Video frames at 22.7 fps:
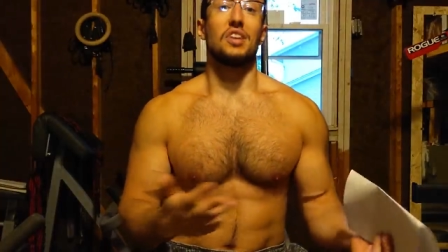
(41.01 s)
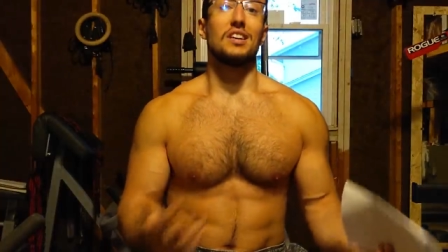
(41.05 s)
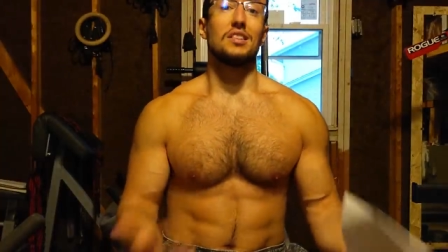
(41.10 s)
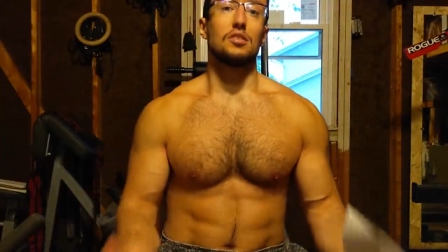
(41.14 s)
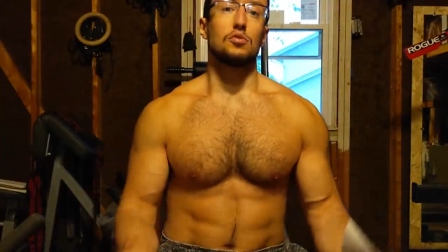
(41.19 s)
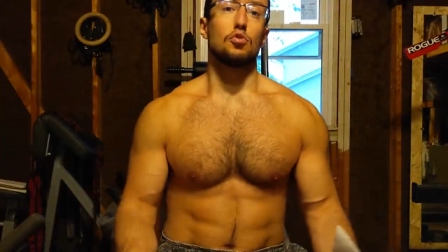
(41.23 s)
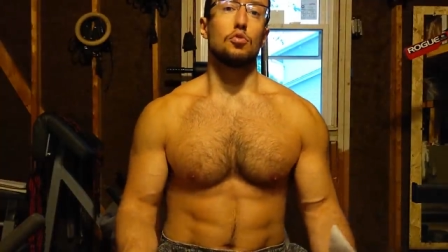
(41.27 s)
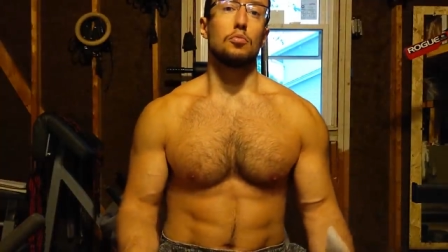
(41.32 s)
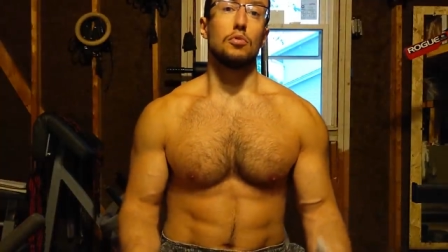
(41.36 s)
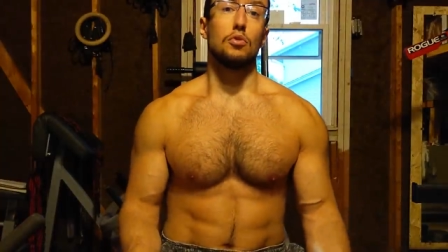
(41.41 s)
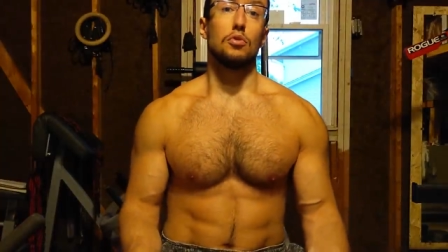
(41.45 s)

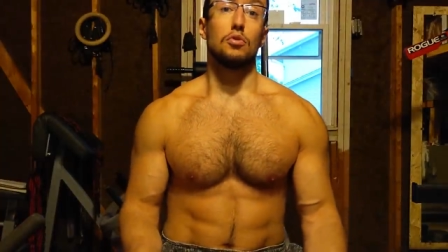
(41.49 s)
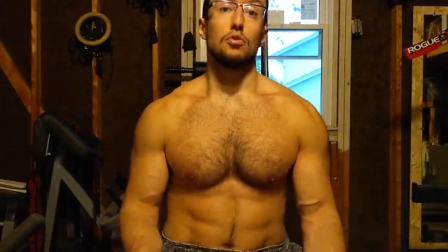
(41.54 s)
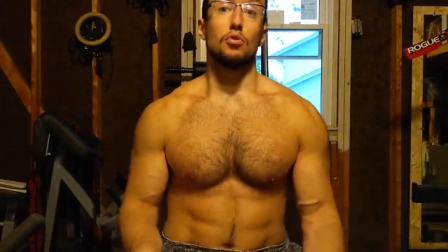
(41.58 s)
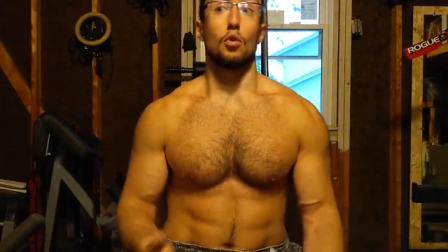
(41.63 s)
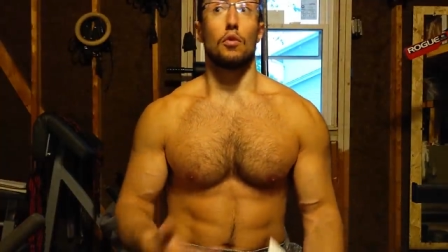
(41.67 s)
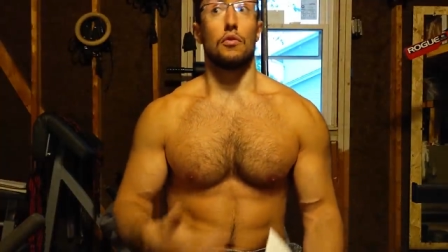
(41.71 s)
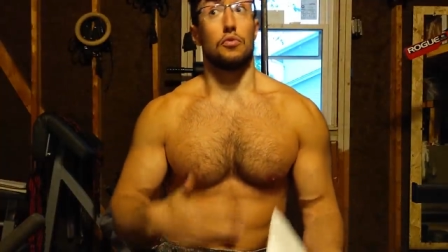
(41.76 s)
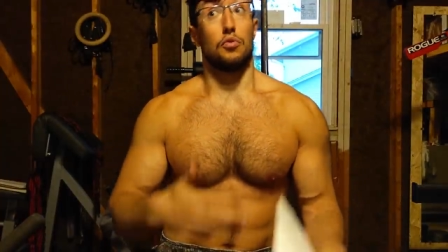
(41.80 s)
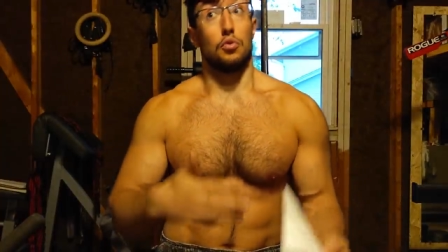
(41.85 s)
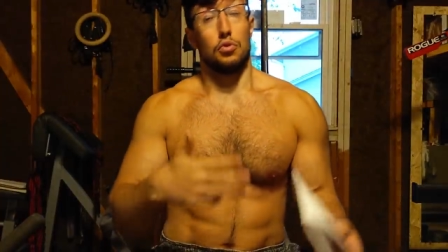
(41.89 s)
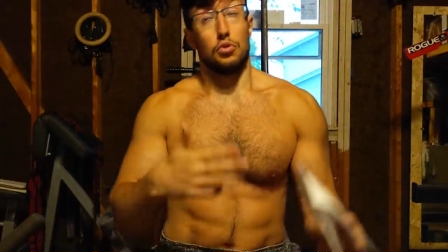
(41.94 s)
Testament,
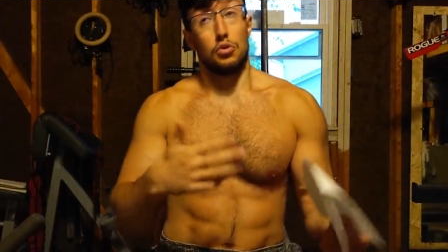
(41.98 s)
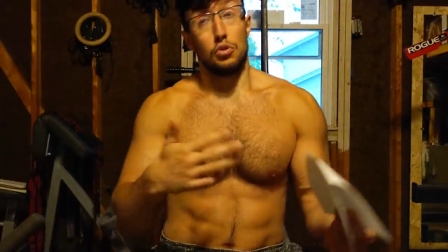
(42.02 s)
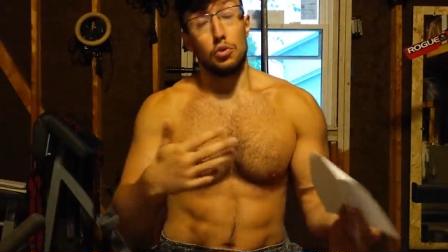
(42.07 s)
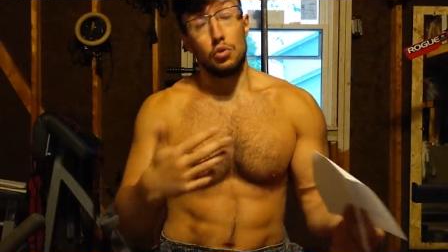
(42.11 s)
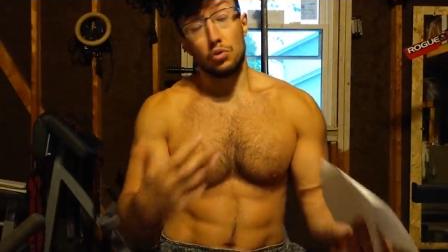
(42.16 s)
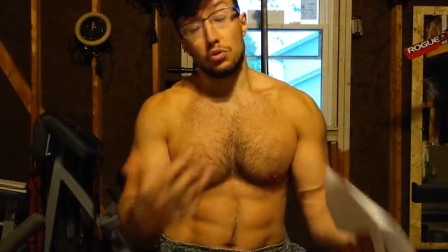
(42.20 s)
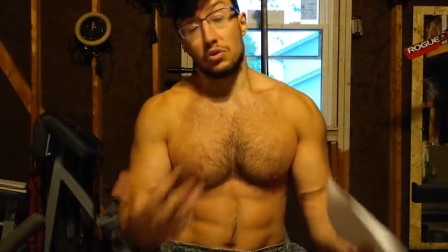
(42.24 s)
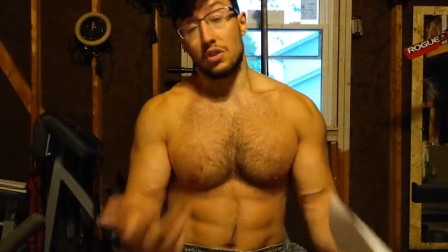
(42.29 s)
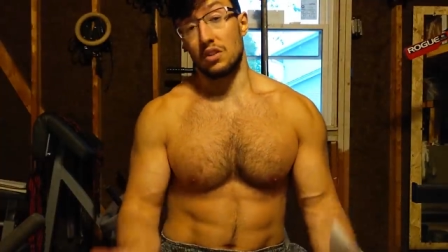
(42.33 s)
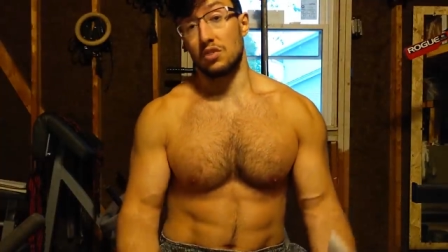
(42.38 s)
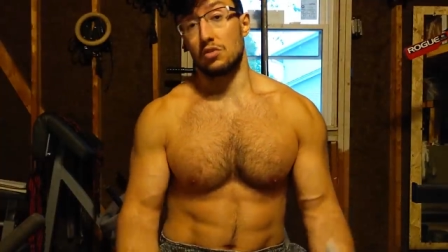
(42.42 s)
of the
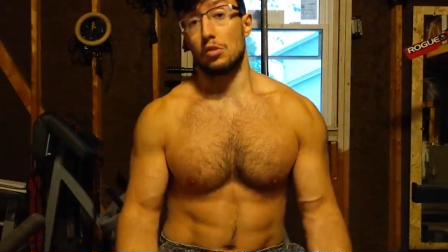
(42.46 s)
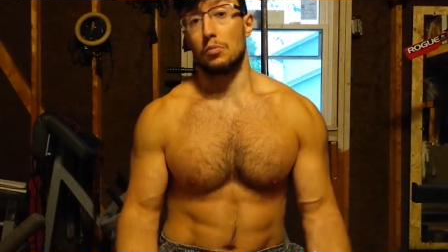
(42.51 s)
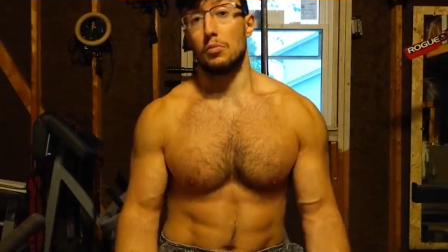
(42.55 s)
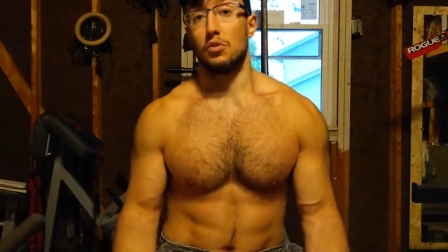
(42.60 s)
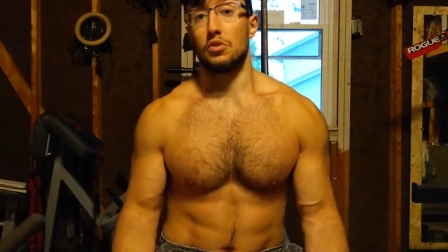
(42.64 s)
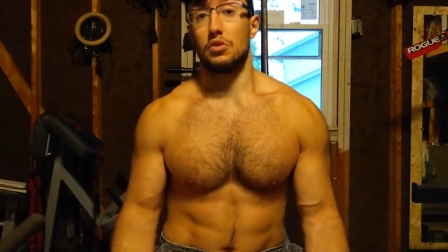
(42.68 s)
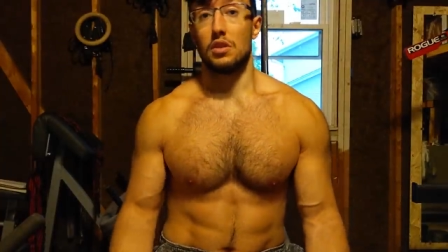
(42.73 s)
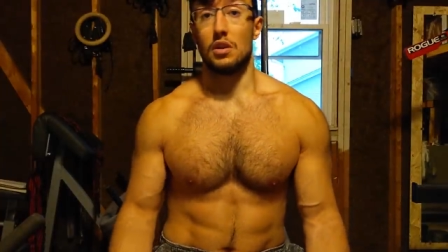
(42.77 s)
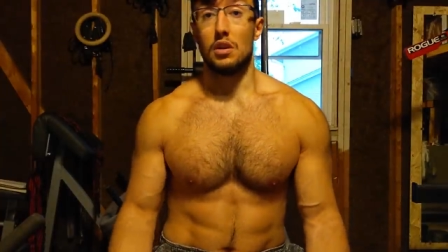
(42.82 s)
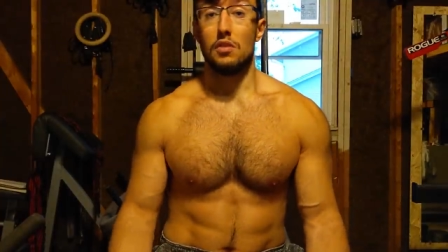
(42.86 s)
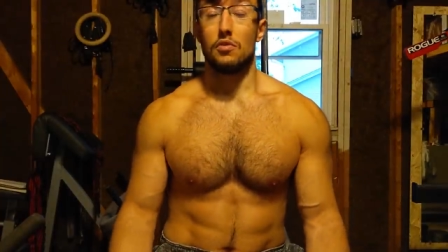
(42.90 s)
New
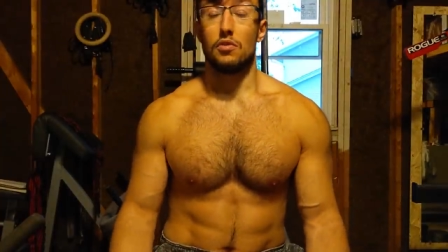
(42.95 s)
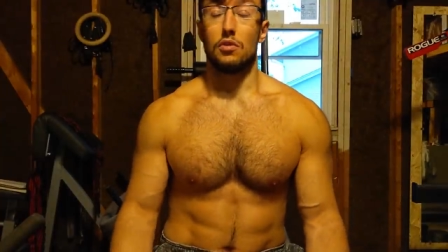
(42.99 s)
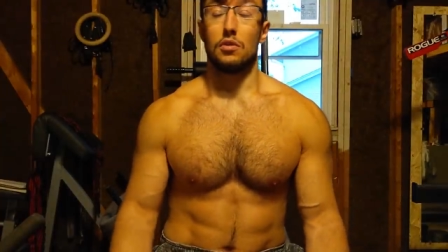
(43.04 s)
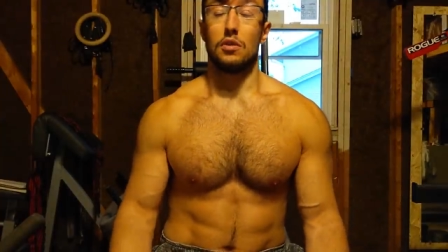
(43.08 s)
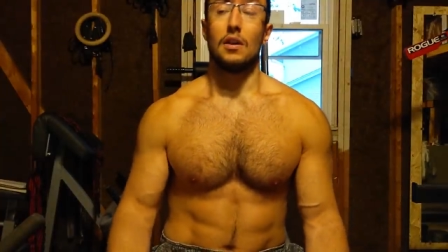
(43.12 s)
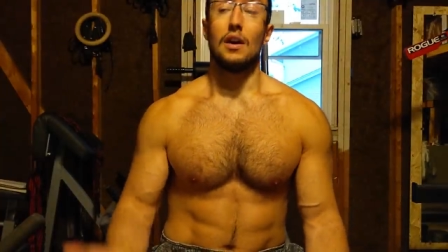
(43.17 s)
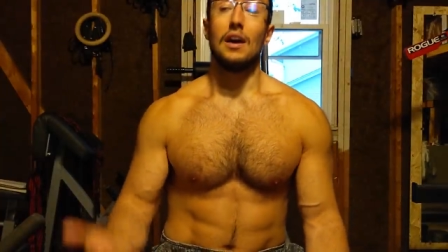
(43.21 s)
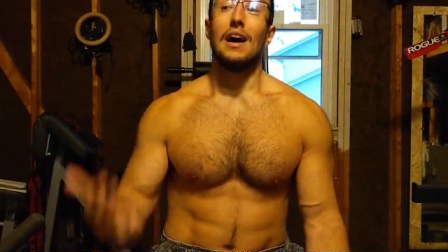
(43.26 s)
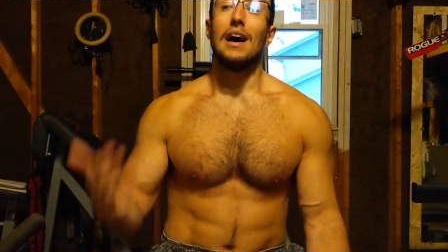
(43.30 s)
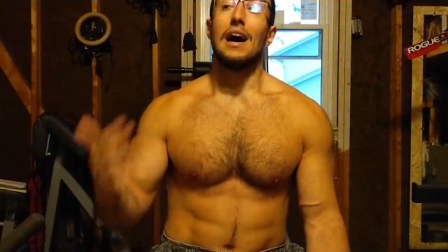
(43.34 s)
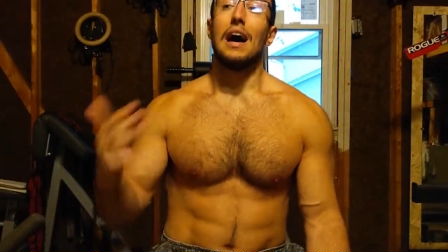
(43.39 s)
Testament
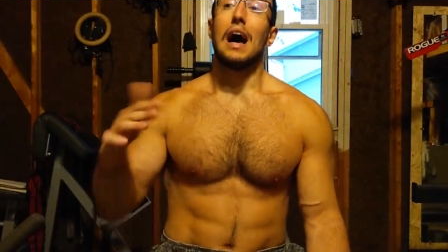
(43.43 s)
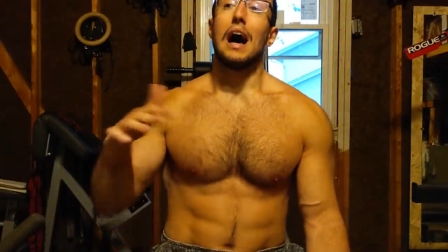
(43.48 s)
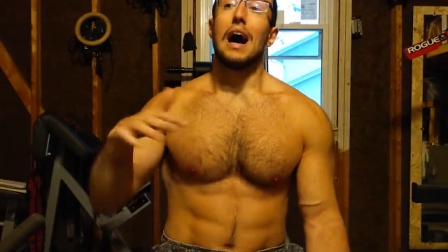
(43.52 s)
even,